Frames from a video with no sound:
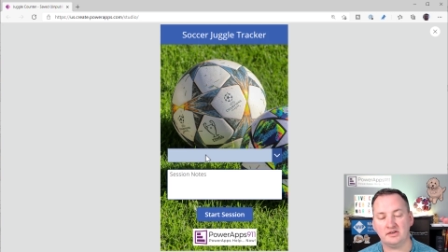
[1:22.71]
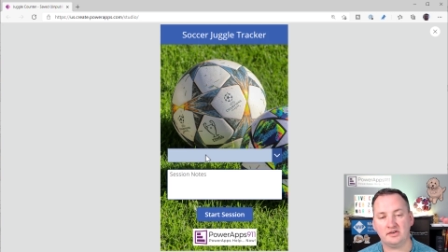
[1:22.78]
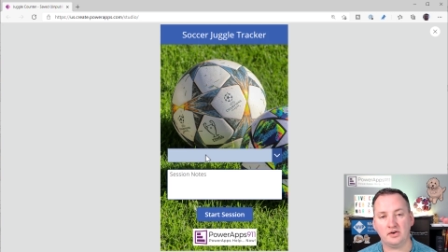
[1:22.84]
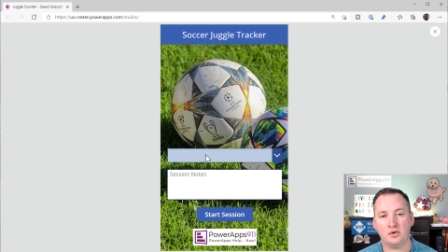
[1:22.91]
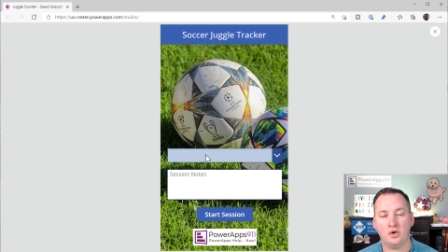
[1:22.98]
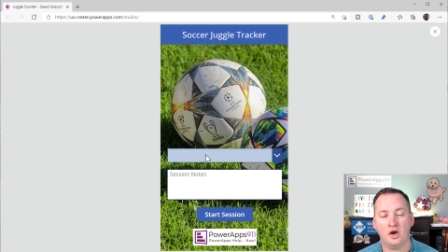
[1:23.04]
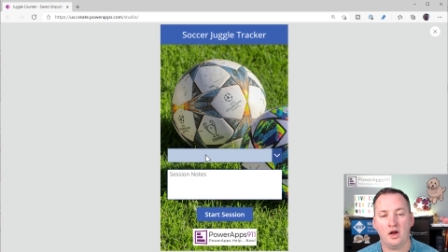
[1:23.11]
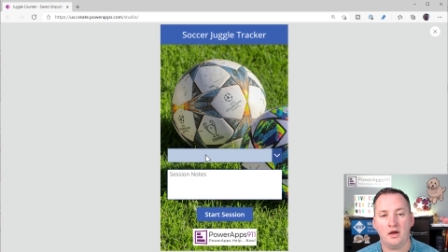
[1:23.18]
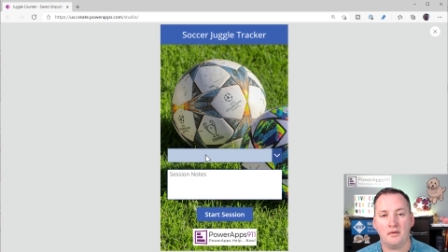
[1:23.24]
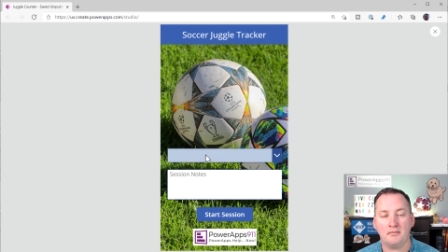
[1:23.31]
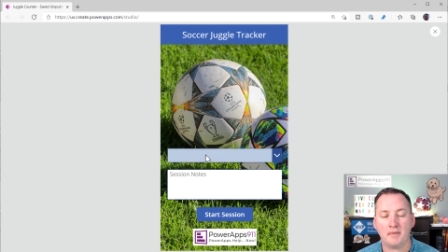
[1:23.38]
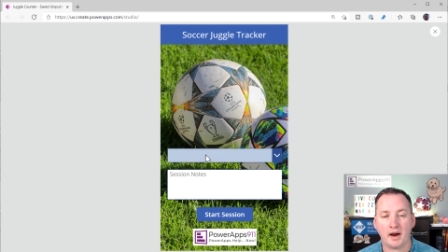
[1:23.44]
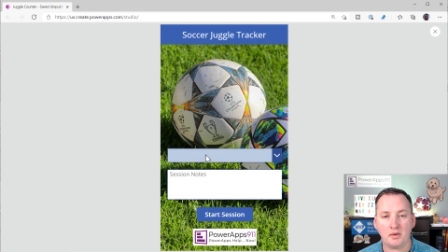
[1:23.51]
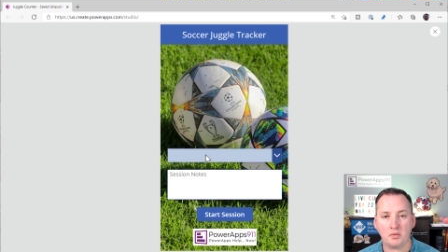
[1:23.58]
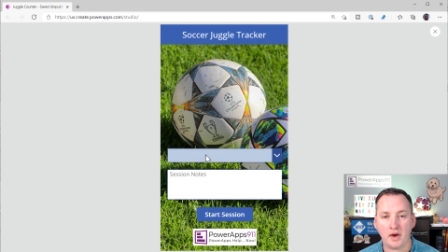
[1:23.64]
So
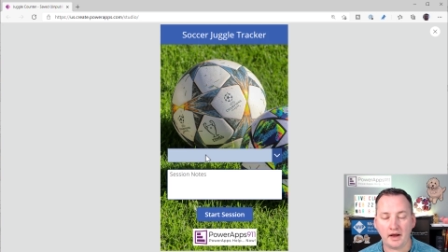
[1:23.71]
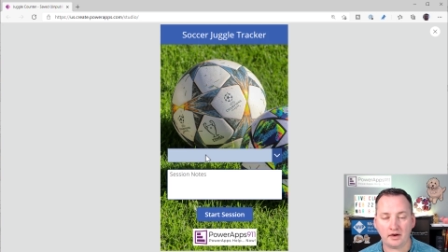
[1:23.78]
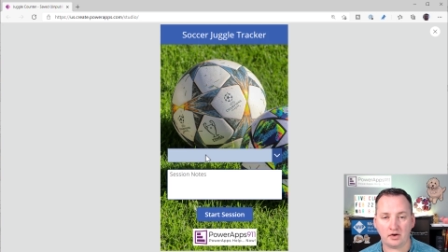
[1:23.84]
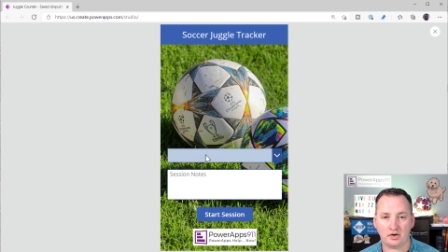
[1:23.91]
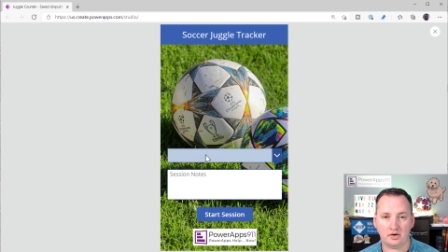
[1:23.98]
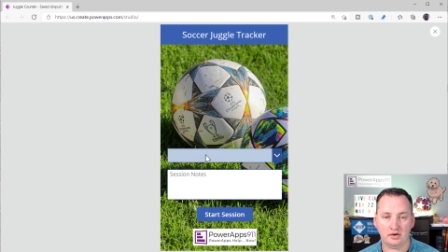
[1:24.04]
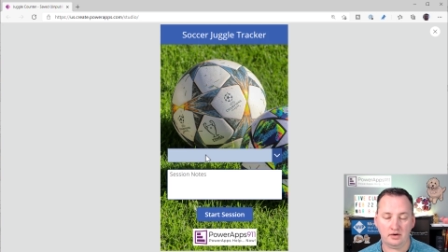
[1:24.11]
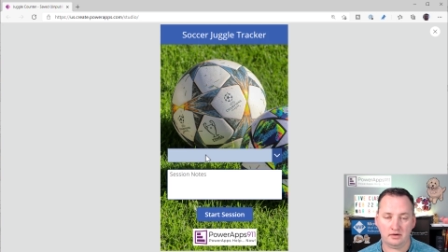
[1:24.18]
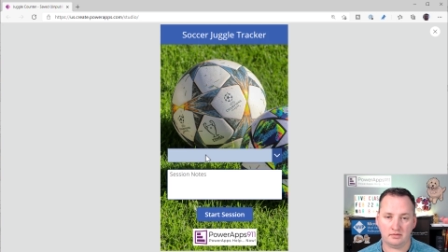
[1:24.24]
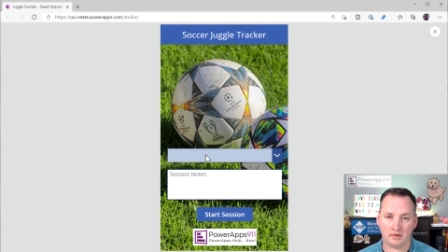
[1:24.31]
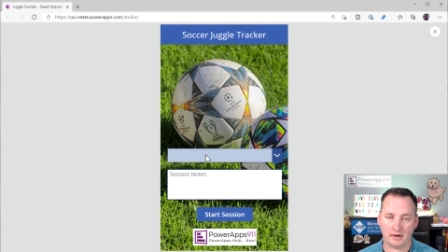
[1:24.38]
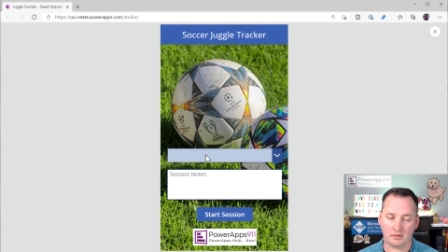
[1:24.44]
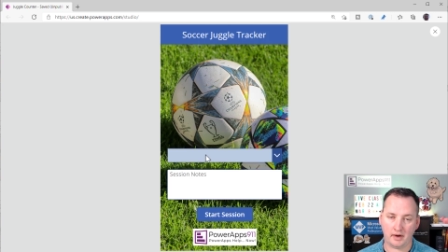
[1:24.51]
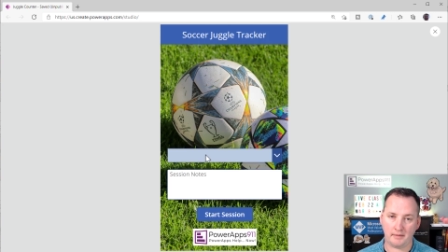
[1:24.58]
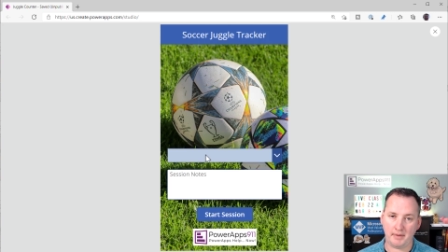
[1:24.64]
my record,
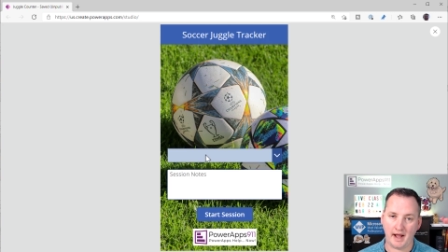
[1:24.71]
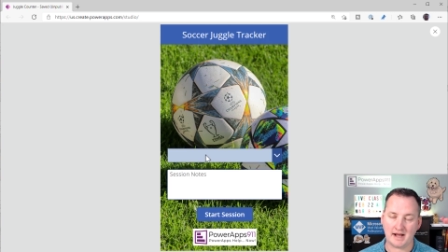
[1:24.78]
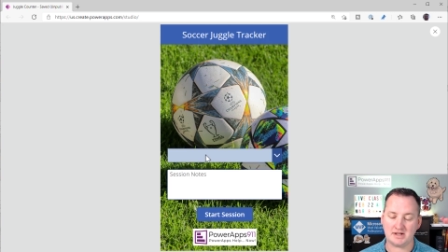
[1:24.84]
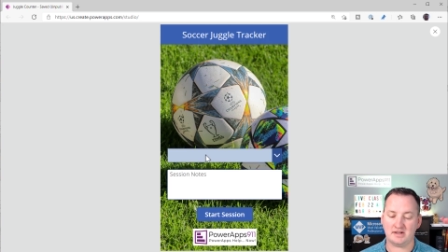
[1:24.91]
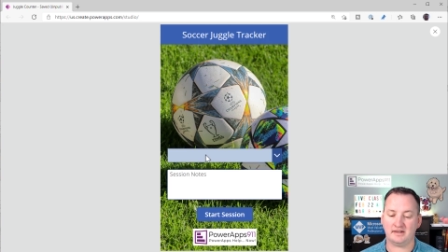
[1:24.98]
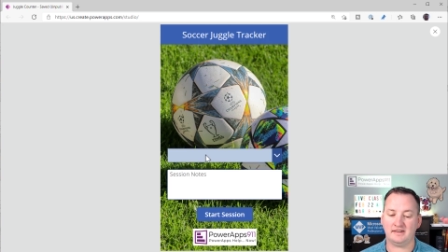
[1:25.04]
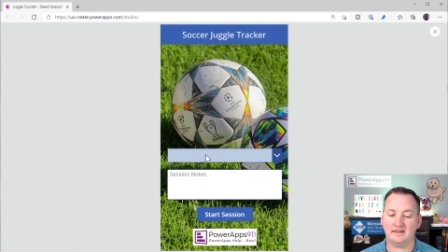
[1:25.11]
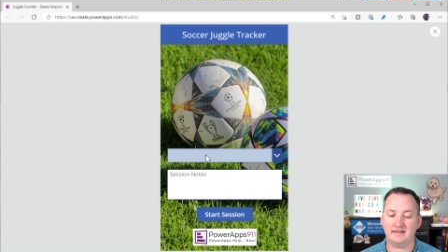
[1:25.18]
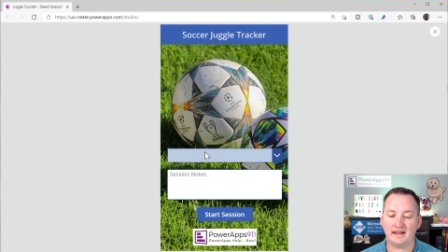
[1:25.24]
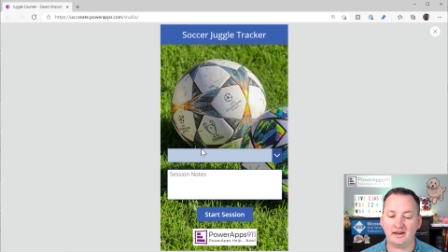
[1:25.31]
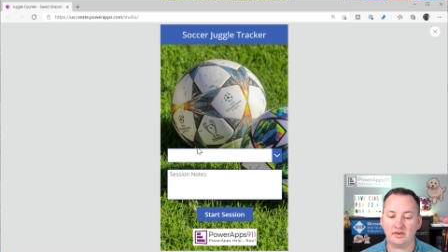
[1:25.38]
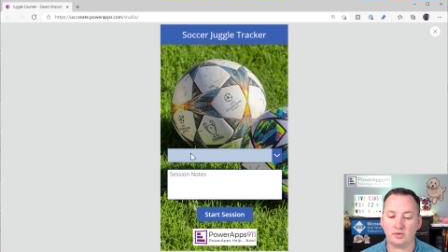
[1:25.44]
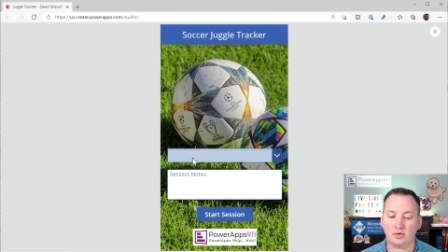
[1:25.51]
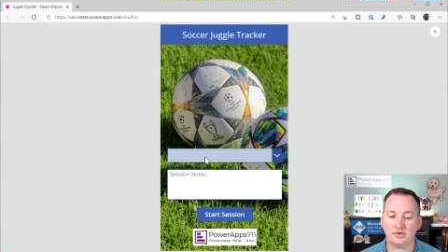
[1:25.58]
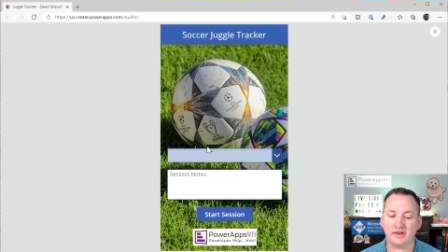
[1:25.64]
right, when I patch this to the data
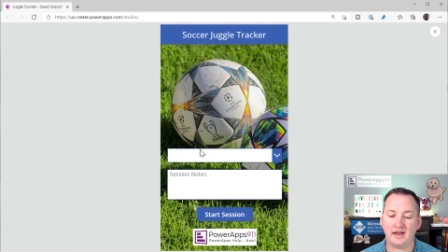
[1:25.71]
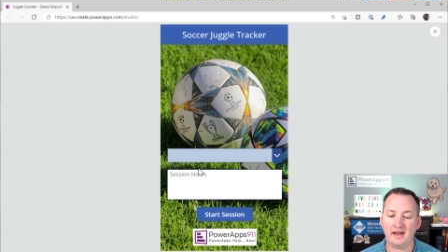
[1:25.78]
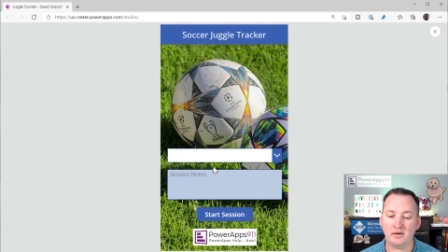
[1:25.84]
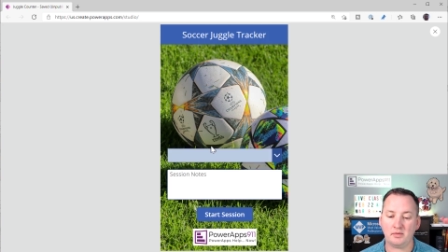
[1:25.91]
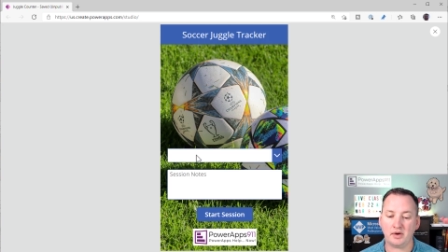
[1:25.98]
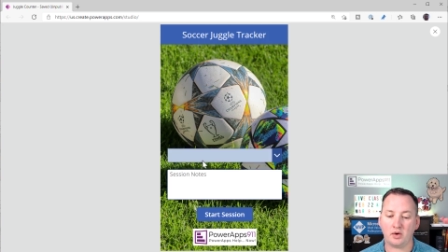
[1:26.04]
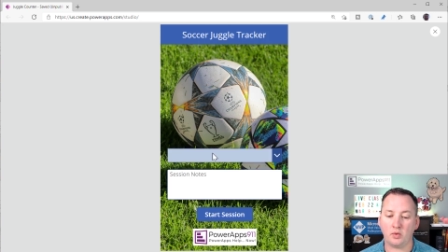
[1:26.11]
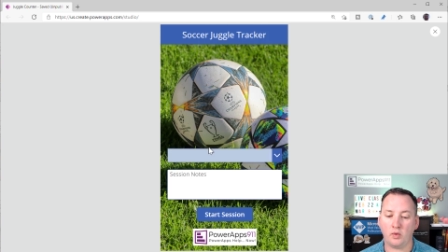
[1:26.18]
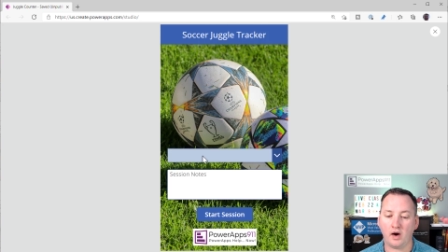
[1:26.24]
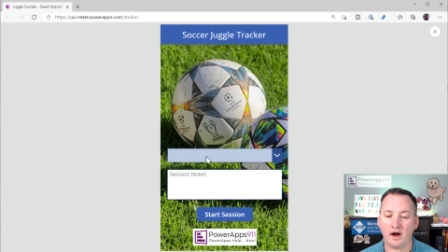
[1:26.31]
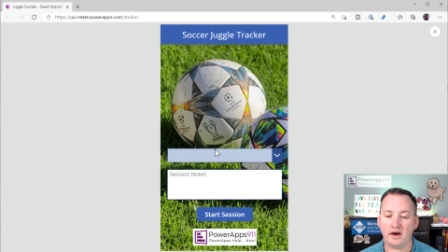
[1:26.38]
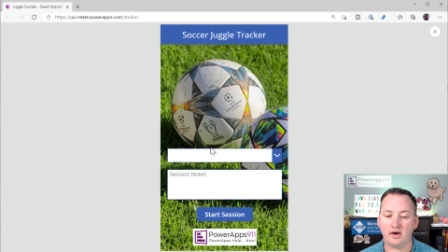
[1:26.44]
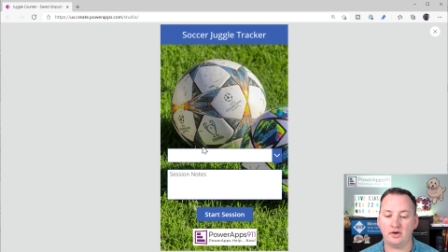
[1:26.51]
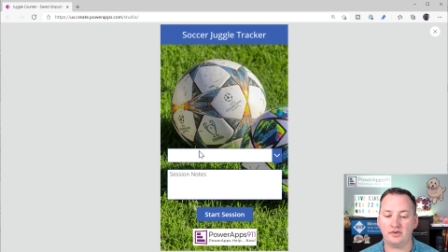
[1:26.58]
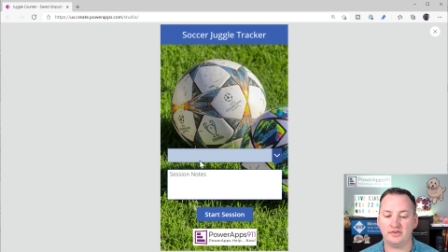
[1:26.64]
source, it
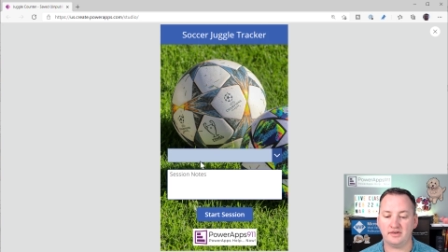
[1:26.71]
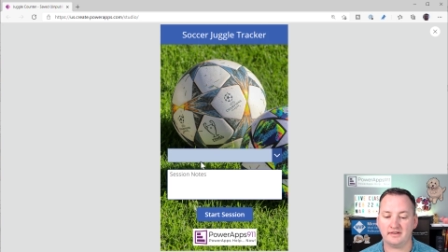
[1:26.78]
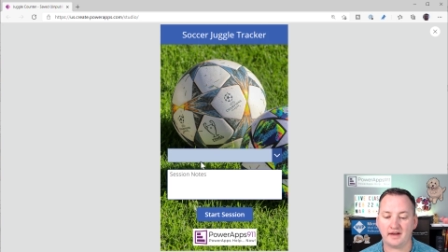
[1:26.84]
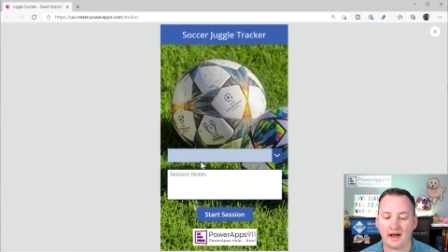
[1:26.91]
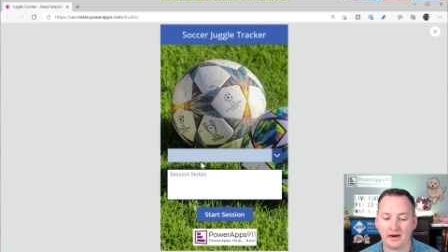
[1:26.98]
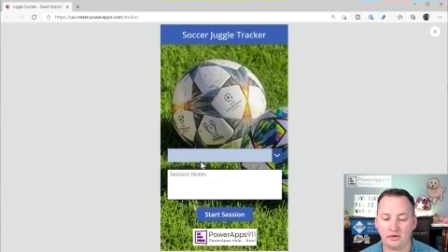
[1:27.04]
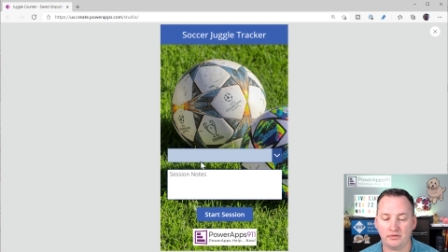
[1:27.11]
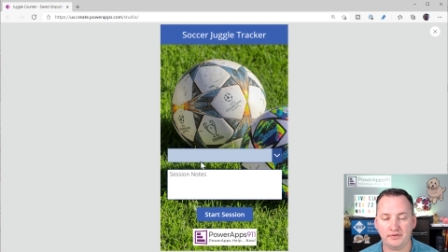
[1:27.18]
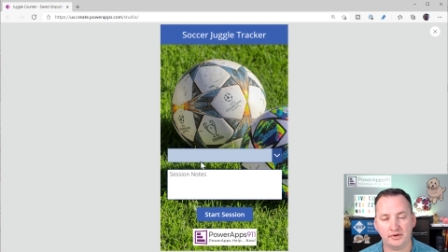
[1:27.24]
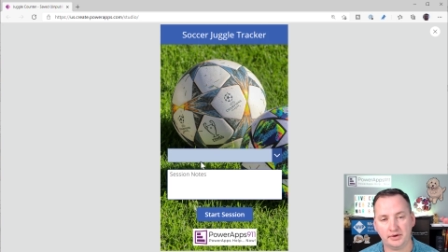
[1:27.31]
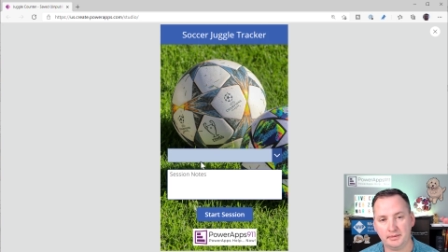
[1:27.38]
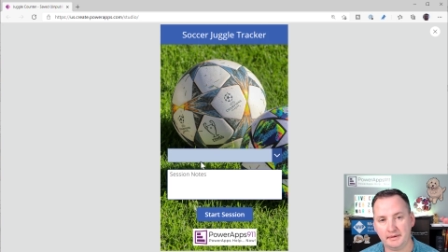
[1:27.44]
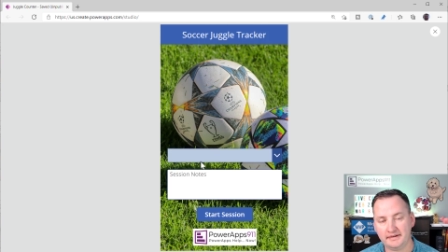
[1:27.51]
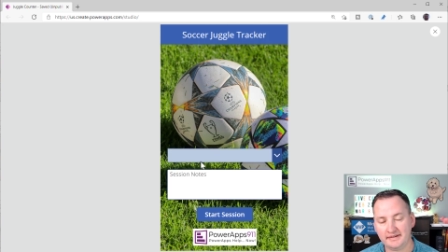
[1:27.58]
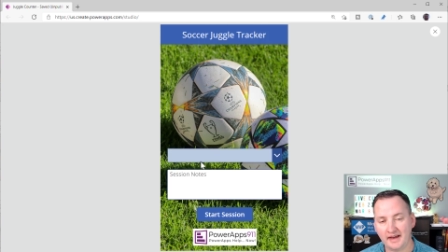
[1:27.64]
requires the title field
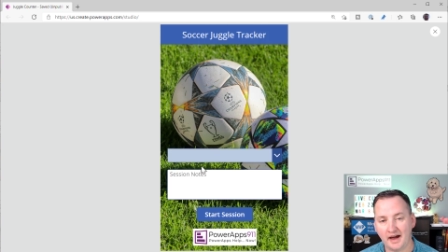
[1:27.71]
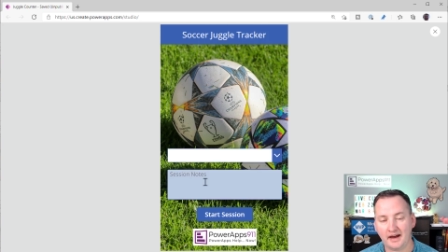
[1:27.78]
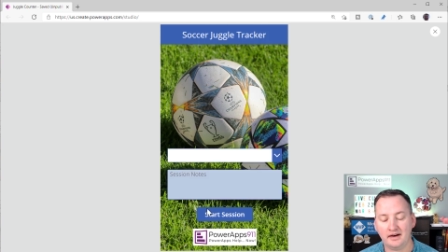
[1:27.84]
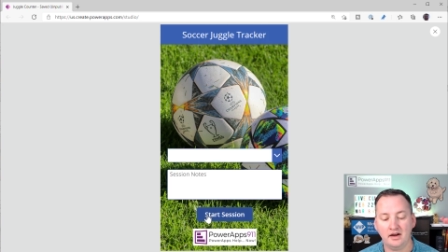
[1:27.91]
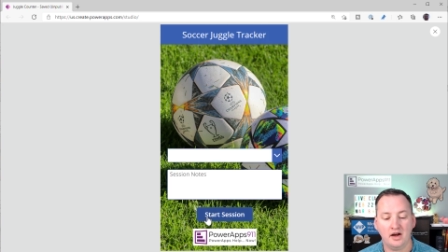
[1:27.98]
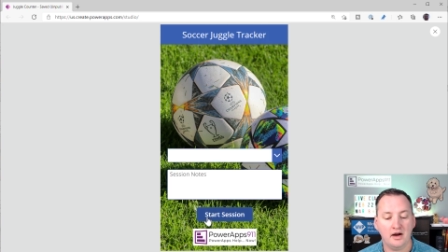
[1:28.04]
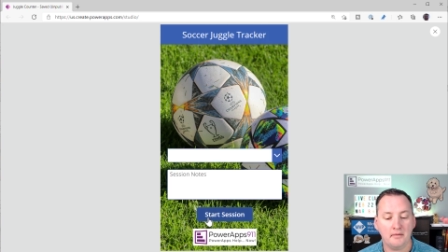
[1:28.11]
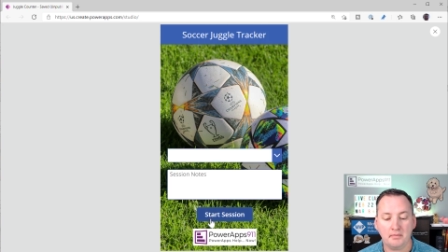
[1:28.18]
to be set,